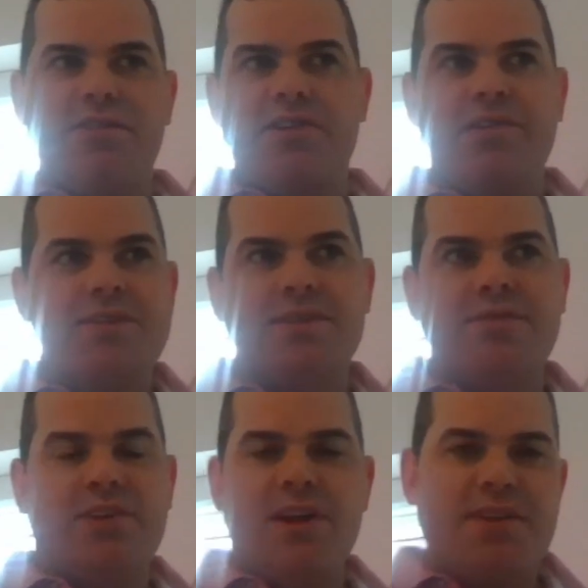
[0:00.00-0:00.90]
recruiter
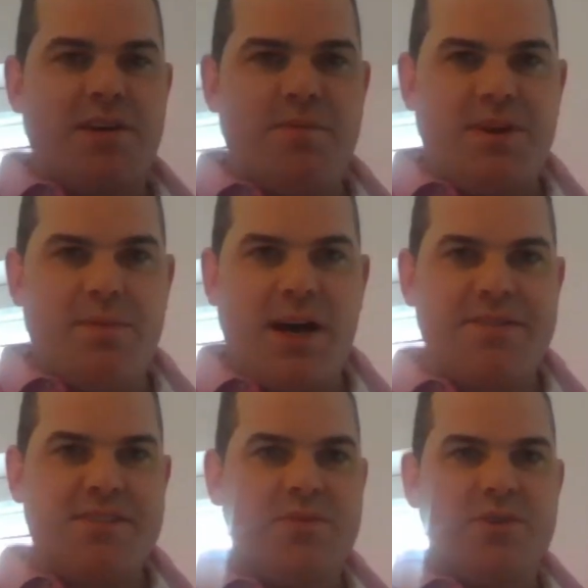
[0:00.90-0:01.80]
for another company might
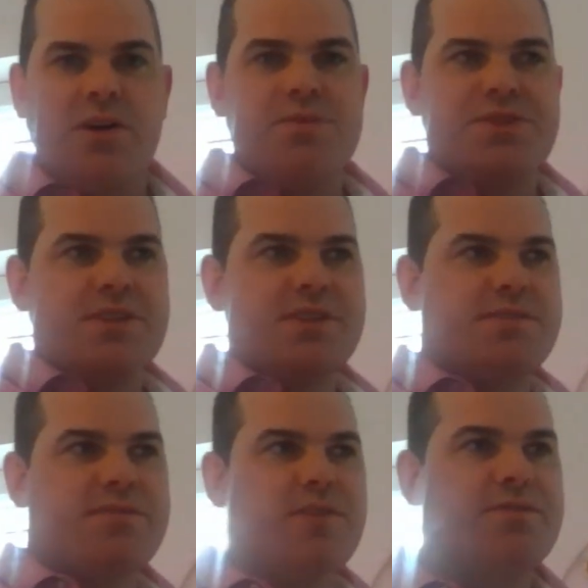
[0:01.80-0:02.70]
have some good
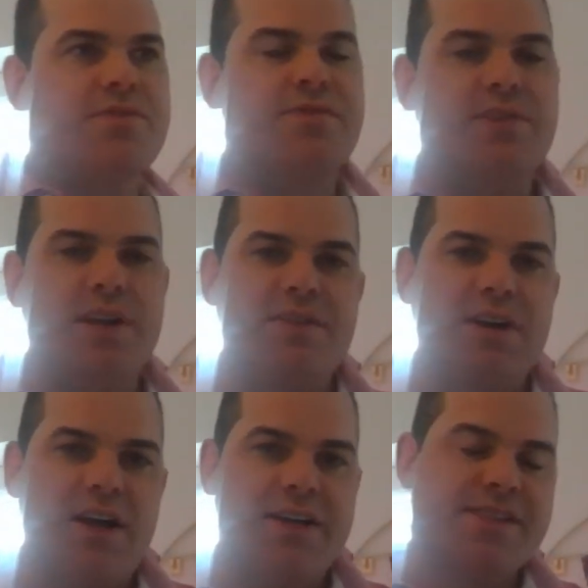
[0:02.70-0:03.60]
options for another
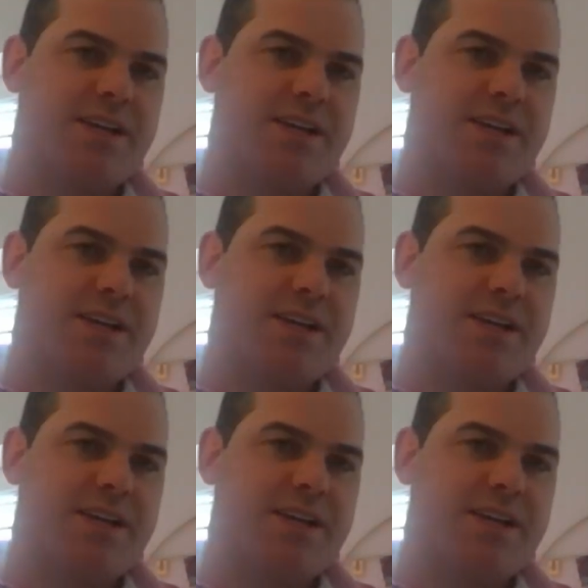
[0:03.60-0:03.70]
client.